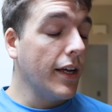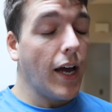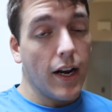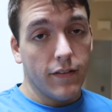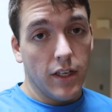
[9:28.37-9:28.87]

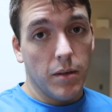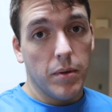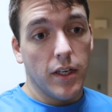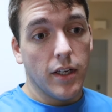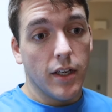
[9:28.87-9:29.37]
kind of the
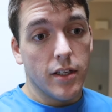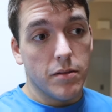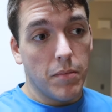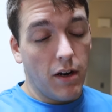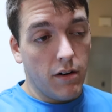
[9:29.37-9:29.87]
hippie,
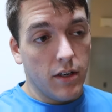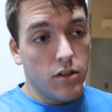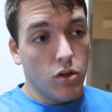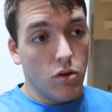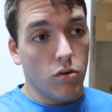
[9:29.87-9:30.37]
is
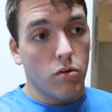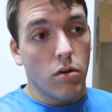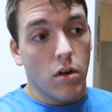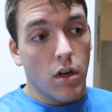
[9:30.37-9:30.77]
married to,